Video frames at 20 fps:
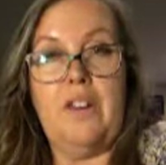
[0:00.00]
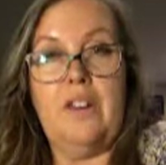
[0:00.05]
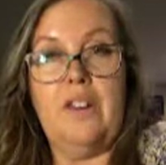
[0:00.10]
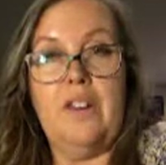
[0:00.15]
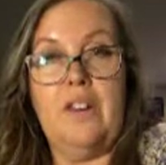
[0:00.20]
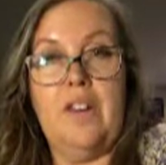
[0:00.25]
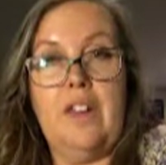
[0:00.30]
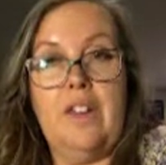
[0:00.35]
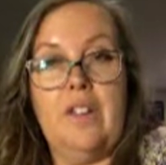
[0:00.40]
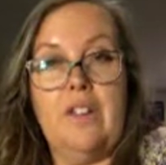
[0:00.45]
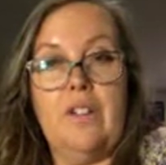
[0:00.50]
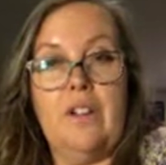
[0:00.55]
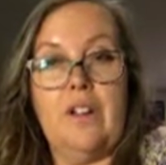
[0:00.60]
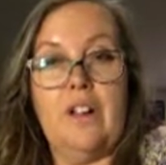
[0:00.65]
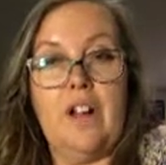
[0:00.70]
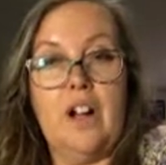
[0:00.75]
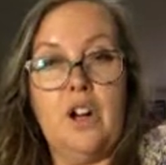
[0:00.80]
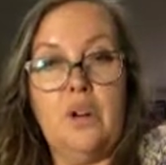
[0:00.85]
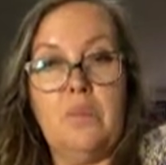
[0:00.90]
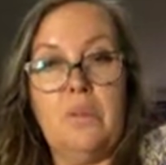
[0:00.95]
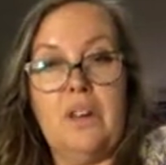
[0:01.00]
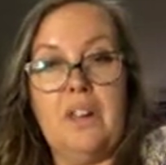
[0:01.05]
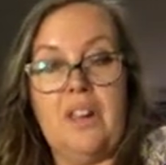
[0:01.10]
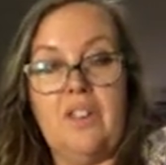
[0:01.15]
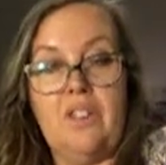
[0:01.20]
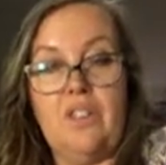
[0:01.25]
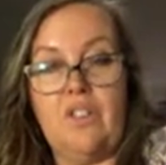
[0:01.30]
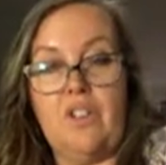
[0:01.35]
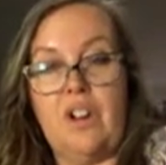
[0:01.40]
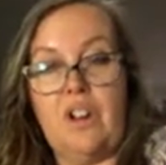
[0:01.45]
together in a carbonate
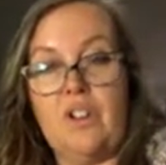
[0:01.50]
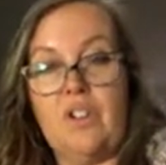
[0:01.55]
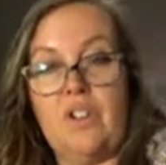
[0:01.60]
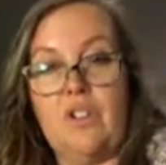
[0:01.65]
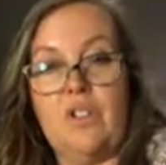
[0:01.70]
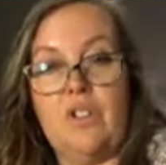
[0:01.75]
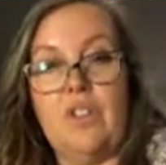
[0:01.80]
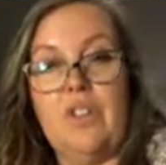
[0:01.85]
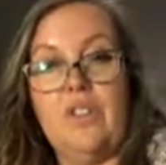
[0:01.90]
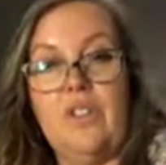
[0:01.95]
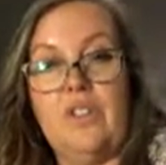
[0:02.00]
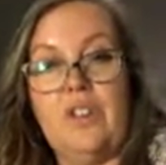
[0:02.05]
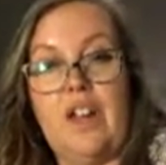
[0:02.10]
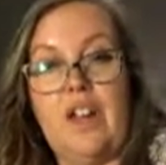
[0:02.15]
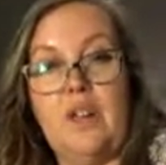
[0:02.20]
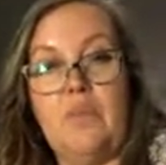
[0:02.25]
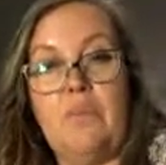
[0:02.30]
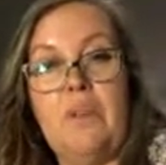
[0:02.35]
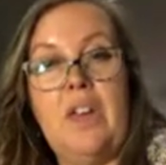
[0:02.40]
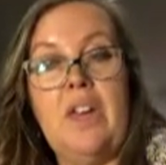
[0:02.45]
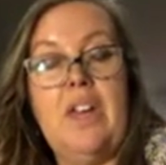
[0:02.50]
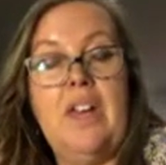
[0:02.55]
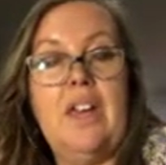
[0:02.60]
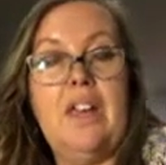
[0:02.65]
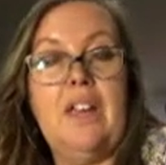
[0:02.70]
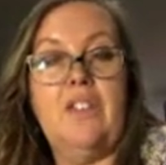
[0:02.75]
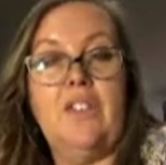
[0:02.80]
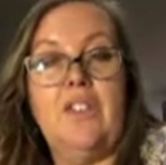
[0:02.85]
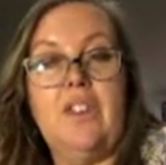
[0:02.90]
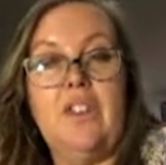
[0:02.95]
structure. This time
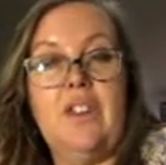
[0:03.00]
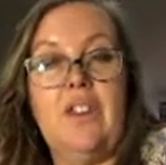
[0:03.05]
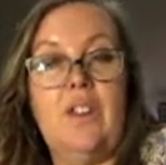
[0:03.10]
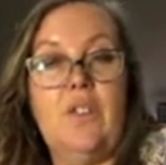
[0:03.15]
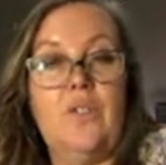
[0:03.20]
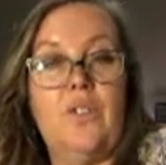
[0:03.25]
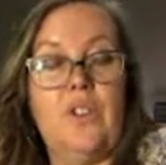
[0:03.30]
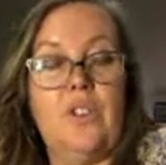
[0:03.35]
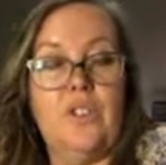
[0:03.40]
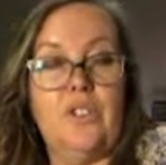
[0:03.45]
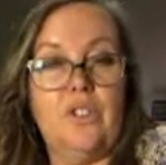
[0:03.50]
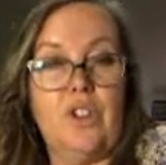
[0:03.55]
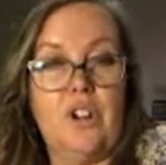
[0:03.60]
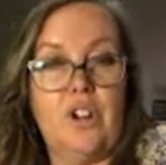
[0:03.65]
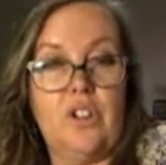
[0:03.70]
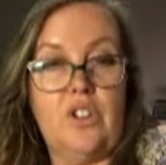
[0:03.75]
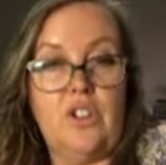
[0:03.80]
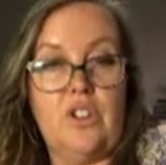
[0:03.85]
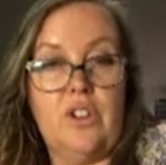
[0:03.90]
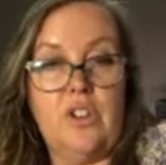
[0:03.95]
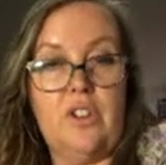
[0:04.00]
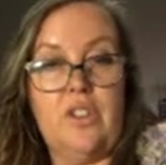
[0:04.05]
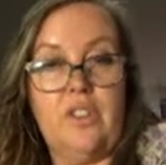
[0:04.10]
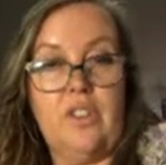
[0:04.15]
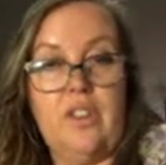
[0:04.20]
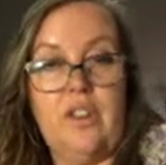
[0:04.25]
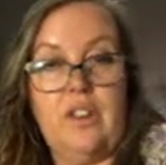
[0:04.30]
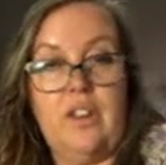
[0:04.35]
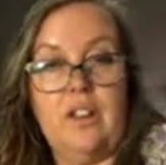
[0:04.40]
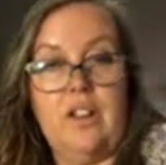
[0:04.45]
it's in a different structure. It's
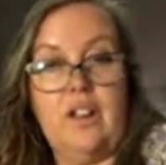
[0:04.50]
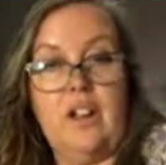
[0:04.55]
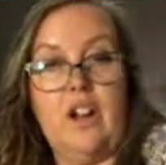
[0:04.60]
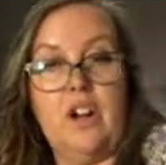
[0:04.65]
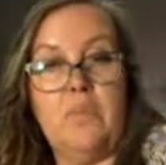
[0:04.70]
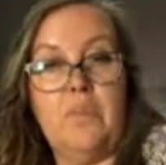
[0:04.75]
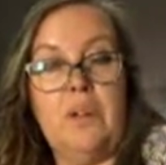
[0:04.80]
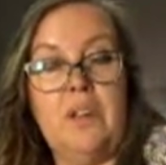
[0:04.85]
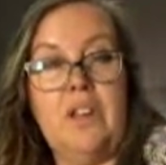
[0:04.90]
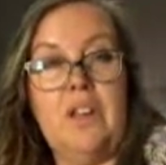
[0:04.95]
in a carbon,